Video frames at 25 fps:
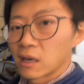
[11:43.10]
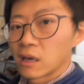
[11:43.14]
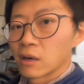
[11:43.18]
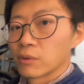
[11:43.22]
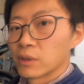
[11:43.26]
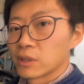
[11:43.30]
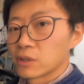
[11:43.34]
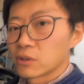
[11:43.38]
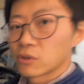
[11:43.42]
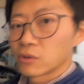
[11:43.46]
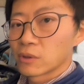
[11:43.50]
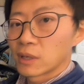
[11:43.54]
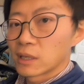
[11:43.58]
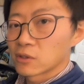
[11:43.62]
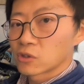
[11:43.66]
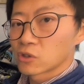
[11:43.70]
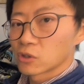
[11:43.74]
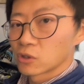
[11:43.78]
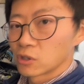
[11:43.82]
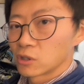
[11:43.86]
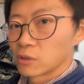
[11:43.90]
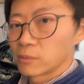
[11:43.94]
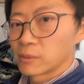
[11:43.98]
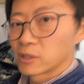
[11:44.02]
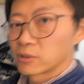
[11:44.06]
day I went to at
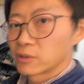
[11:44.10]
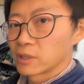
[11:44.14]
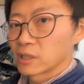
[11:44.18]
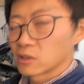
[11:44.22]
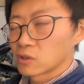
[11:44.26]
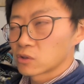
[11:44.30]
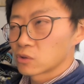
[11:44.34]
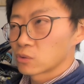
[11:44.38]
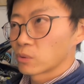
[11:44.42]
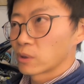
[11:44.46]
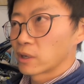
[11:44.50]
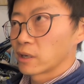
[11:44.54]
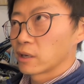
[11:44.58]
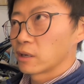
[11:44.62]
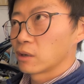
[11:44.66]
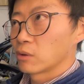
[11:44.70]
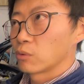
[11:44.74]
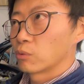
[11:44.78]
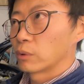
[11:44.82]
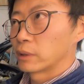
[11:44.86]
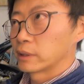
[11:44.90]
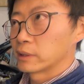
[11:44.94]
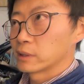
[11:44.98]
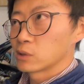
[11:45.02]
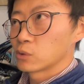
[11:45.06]
Sonoma Raceway
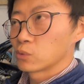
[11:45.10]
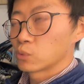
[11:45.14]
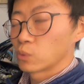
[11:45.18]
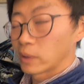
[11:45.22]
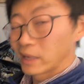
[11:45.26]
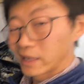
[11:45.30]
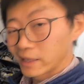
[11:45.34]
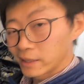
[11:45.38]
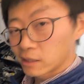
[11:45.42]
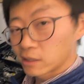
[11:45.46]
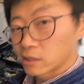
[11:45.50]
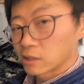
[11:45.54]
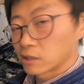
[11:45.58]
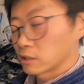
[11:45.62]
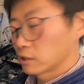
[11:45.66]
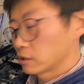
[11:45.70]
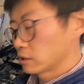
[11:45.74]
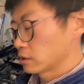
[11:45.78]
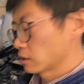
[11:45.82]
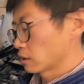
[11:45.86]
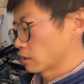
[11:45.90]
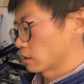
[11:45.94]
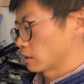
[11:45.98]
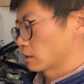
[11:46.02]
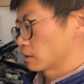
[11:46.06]
was wet,
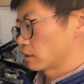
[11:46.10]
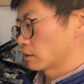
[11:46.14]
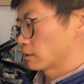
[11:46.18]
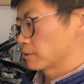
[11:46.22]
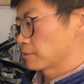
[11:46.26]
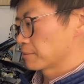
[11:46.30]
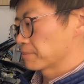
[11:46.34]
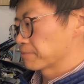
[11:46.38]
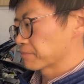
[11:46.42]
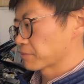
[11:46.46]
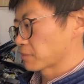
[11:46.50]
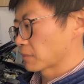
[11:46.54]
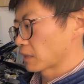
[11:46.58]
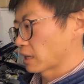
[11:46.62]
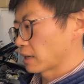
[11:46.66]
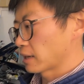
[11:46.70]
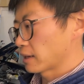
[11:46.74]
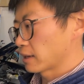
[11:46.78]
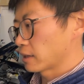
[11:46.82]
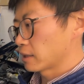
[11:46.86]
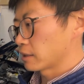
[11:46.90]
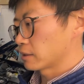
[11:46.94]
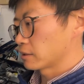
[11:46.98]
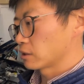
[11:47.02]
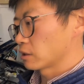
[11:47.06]

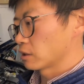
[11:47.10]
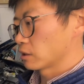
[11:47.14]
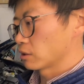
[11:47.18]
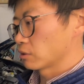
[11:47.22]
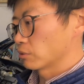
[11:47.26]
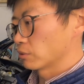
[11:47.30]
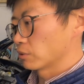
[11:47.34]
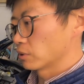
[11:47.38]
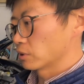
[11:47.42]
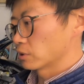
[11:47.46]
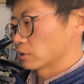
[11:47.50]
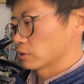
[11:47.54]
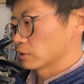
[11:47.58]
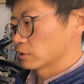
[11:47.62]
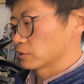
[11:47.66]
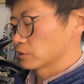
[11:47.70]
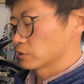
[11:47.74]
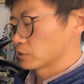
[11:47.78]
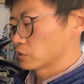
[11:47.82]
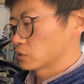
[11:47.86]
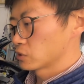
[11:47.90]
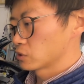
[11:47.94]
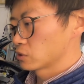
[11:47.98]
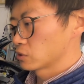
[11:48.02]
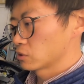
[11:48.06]
and it
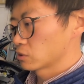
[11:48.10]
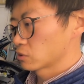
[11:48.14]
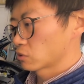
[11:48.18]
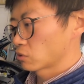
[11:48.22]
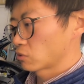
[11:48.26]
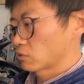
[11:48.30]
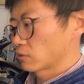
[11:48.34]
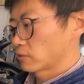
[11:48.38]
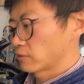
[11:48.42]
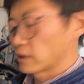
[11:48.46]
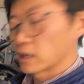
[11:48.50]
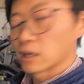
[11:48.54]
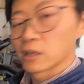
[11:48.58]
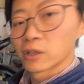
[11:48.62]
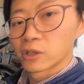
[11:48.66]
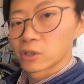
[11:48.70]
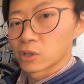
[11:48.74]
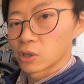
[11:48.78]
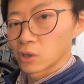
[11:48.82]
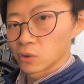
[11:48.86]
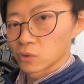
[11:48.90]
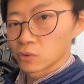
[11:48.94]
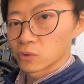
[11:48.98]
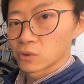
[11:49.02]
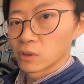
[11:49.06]
was fairly
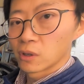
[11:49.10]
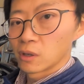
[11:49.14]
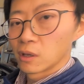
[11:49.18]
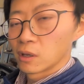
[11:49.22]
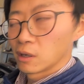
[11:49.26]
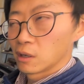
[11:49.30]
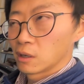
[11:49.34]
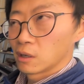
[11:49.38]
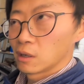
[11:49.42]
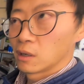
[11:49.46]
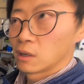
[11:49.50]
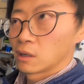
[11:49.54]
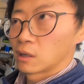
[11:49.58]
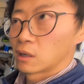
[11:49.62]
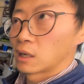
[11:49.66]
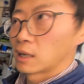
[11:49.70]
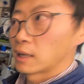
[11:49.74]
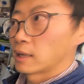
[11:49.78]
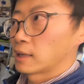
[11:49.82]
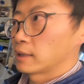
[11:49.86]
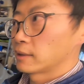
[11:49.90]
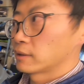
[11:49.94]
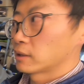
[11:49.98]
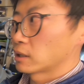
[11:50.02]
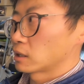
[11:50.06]
cold,
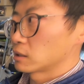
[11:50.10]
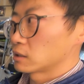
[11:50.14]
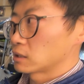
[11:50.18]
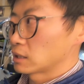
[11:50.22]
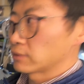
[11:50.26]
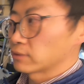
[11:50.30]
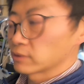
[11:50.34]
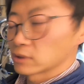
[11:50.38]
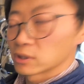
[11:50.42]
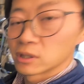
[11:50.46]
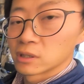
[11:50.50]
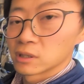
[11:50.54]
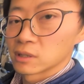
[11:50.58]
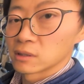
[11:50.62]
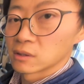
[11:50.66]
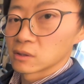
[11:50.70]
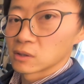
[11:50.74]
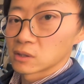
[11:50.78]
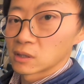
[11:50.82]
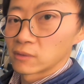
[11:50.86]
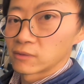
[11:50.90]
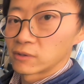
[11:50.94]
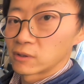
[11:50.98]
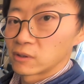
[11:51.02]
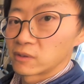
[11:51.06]
and I definitely didn't
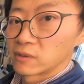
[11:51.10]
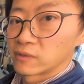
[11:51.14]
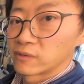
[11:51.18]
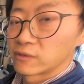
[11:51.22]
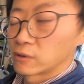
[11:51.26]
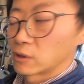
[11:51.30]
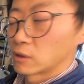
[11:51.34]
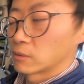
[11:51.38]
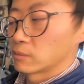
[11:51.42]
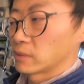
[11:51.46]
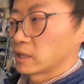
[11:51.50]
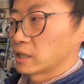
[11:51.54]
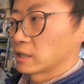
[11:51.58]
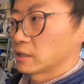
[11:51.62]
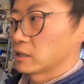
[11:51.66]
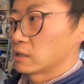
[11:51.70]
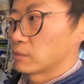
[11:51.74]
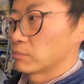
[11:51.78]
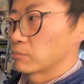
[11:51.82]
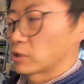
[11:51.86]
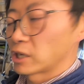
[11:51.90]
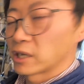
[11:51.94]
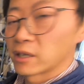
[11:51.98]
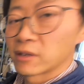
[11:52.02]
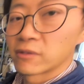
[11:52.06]
suffer from any
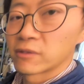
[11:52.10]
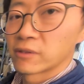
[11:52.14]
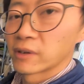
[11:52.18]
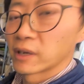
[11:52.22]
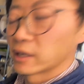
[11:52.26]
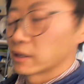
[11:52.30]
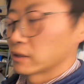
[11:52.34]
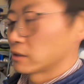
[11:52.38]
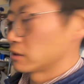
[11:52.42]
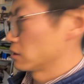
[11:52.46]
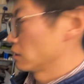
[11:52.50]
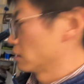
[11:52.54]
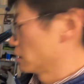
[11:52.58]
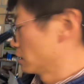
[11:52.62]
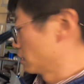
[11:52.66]
brake fade.